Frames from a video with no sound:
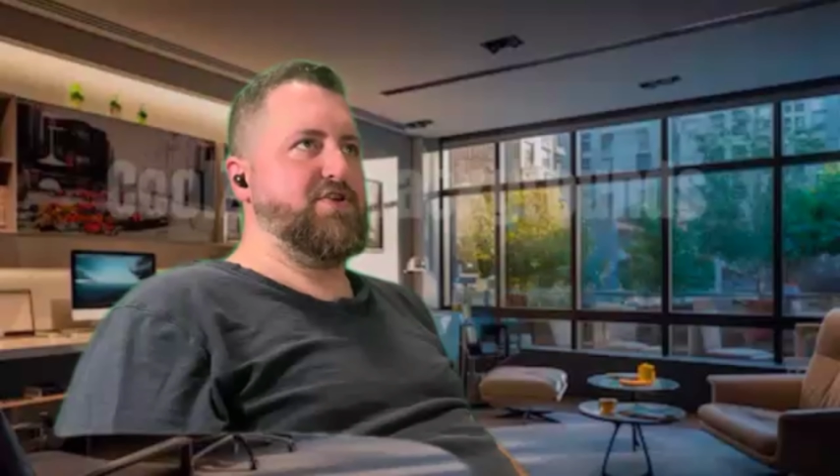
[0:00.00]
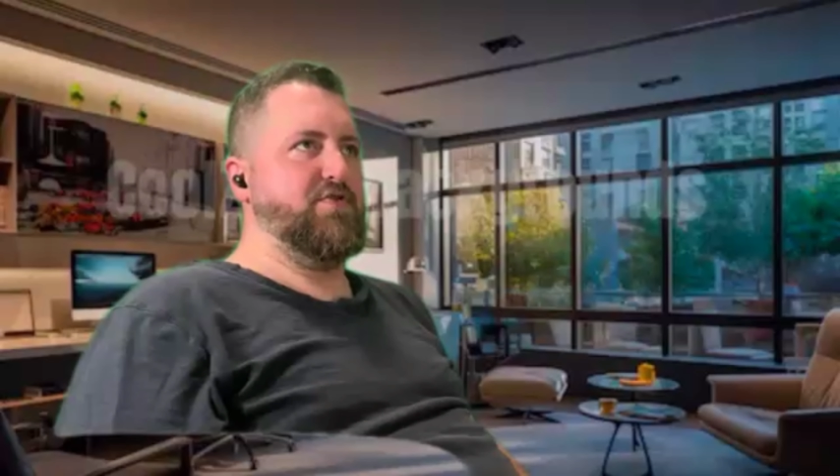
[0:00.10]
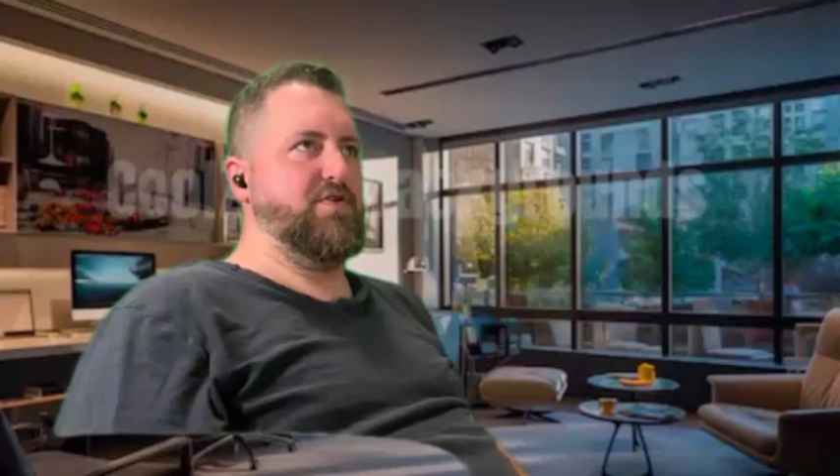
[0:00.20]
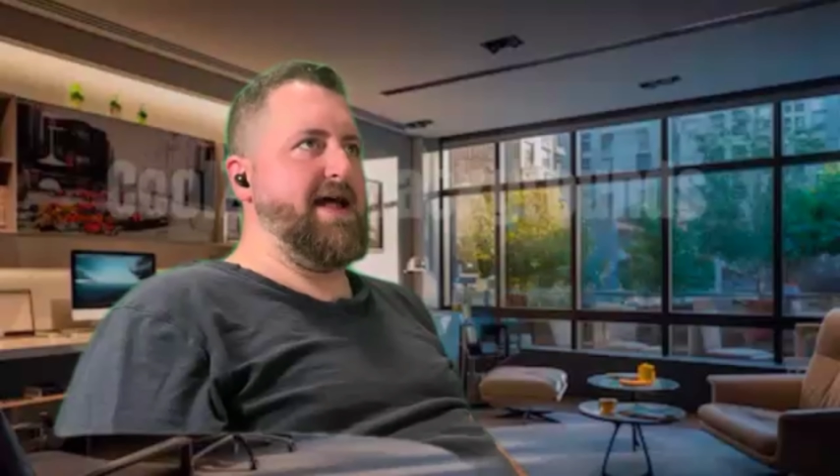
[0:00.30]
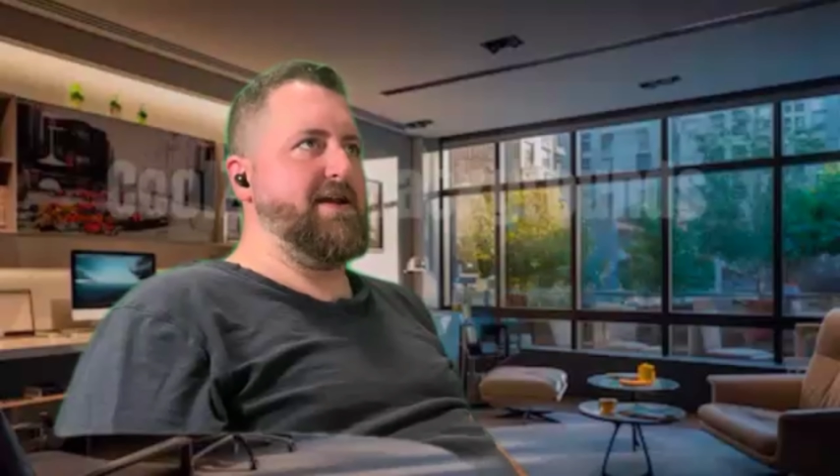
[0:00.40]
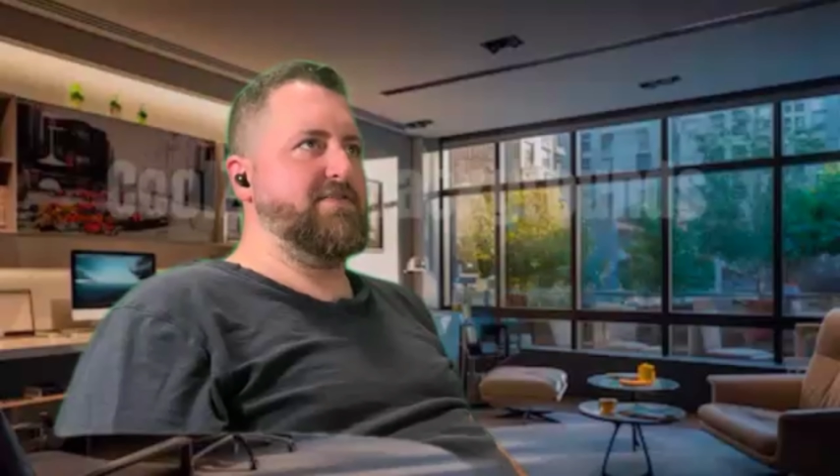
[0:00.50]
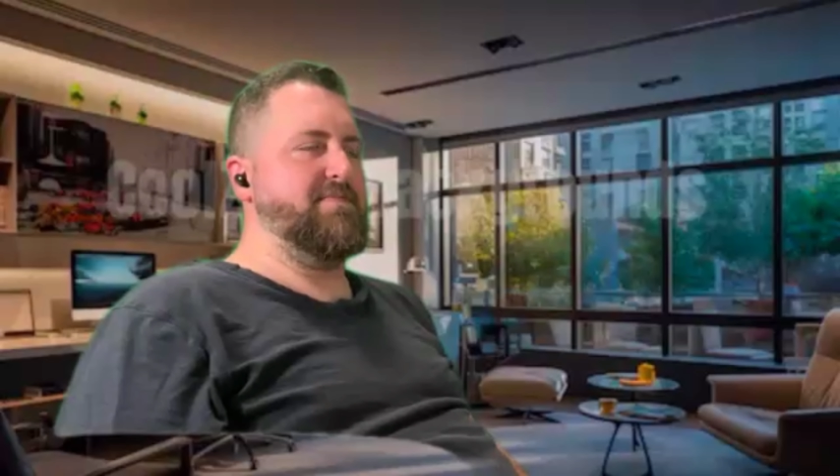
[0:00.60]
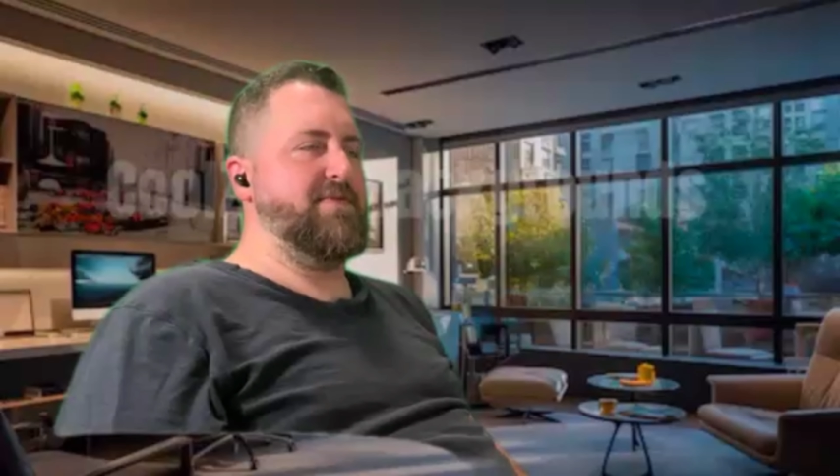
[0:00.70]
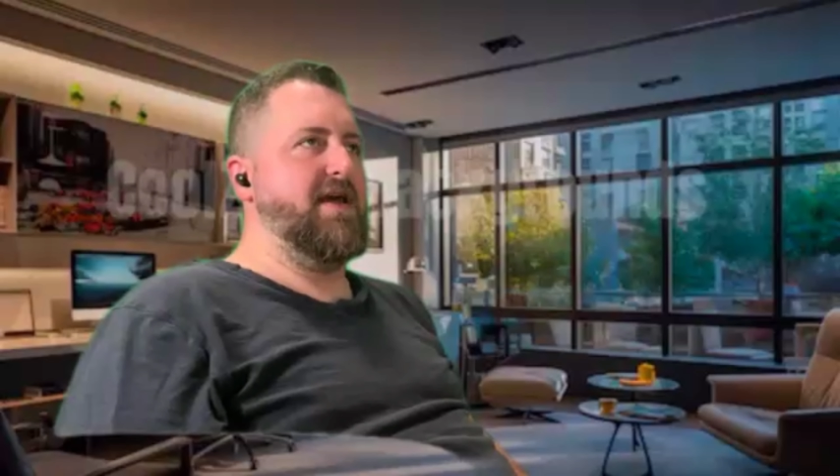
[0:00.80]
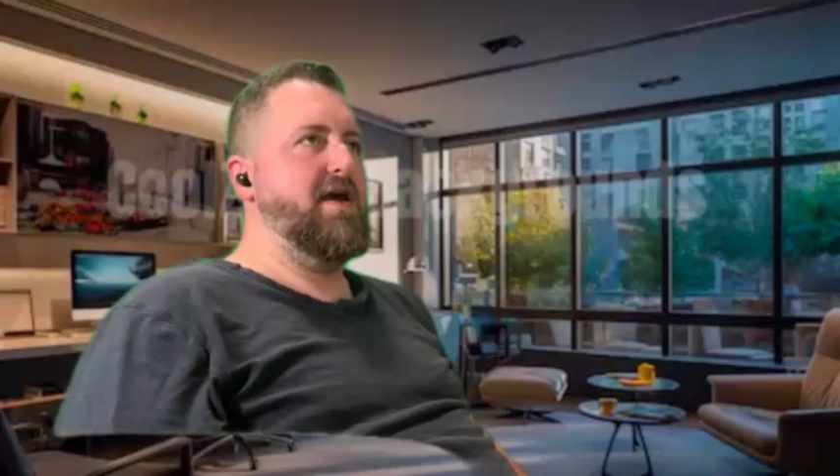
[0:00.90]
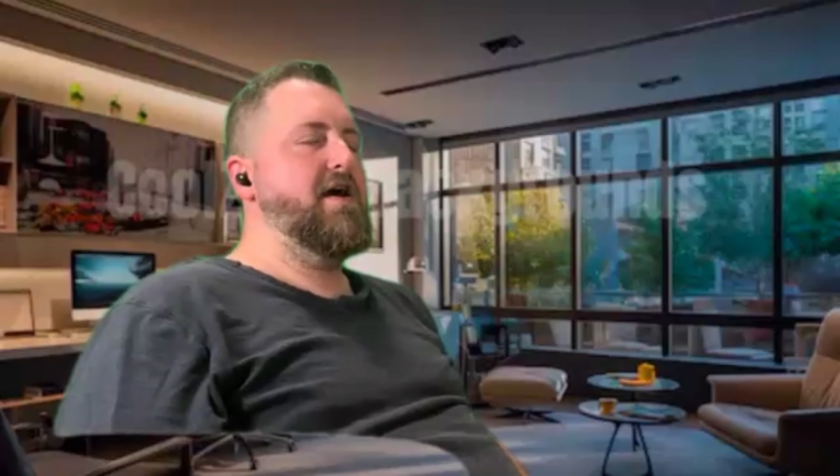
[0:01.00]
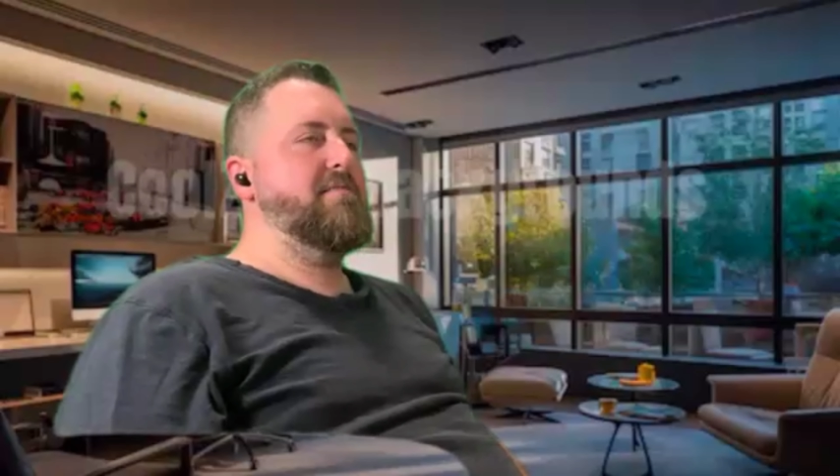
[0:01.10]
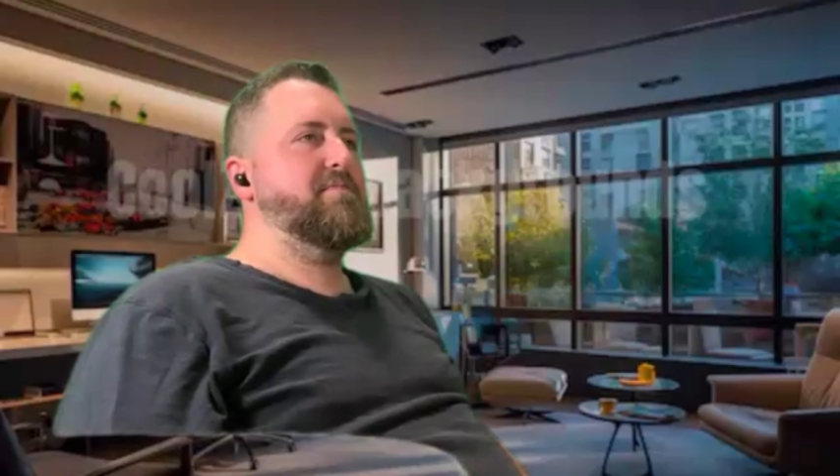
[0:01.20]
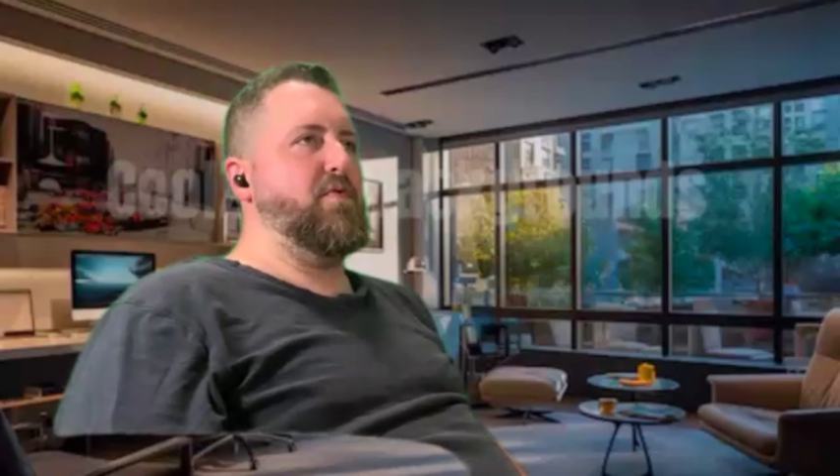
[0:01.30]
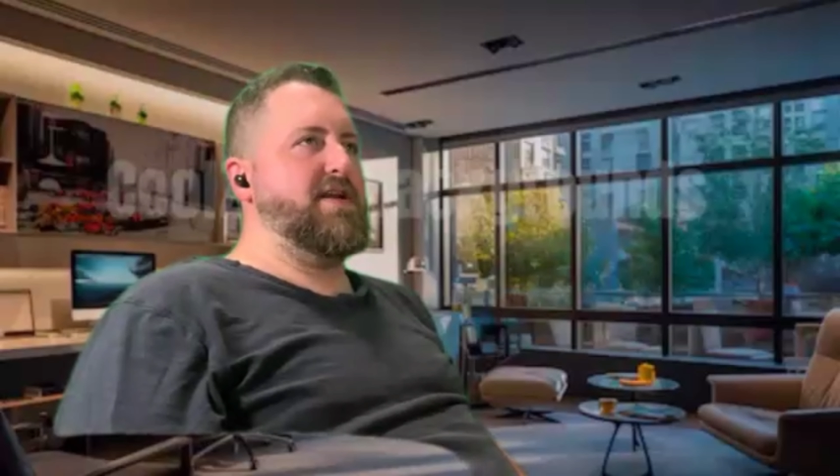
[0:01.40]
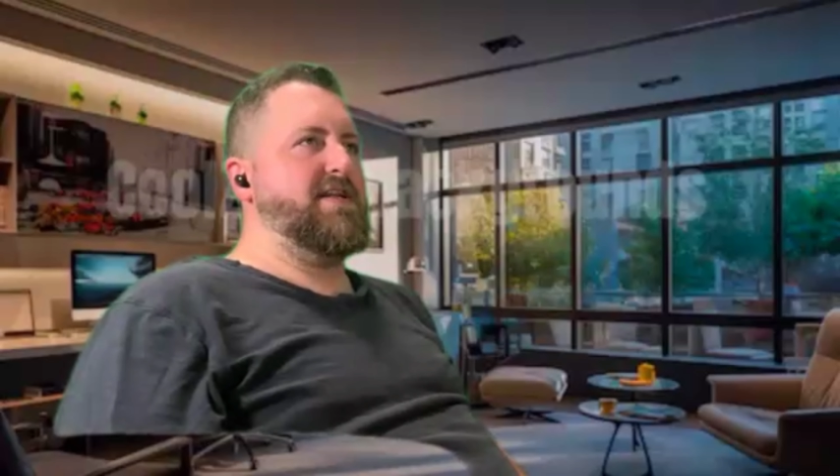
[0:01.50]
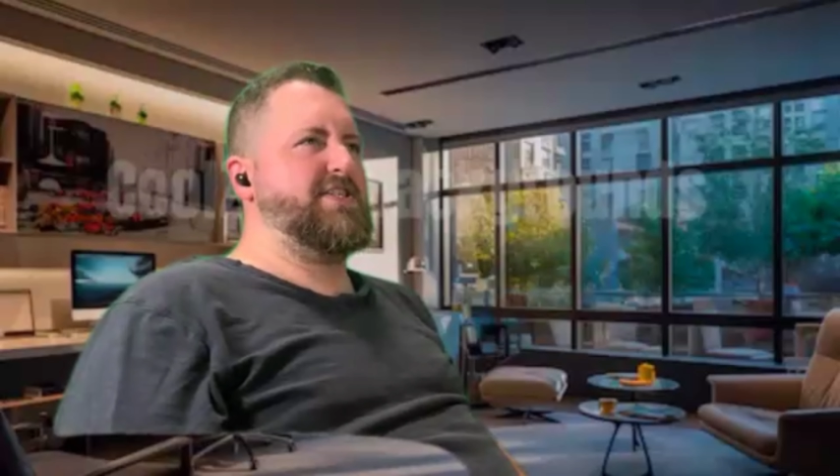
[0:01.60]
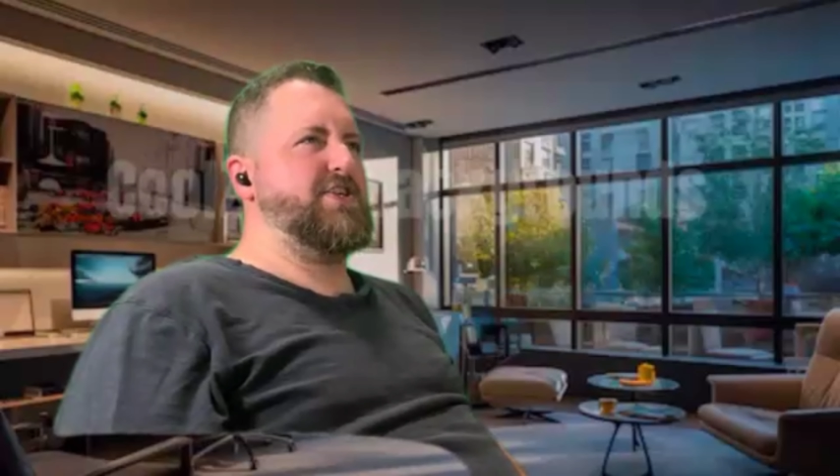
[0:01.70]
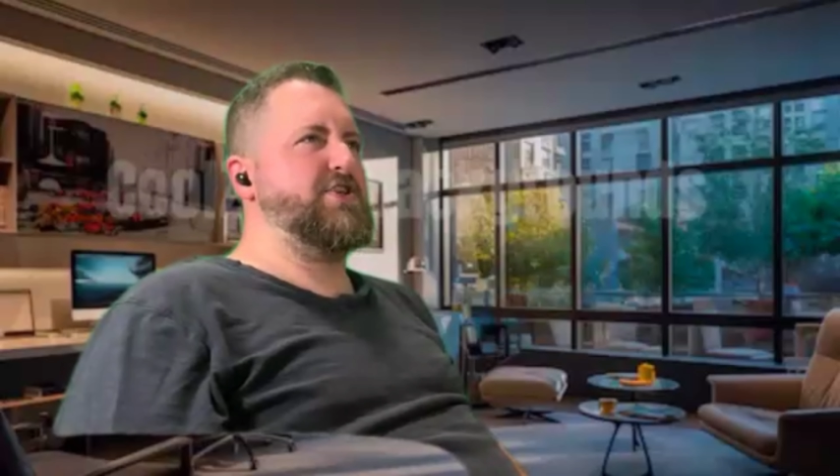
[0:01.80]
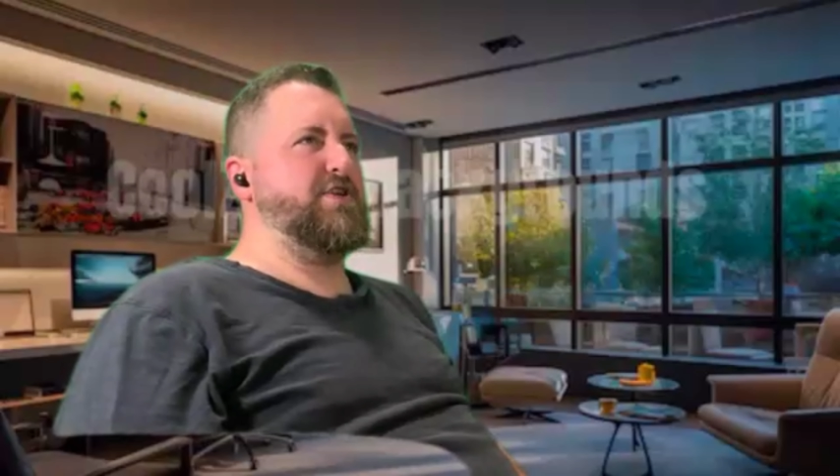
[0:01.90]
beat you in Madden or something, but when it's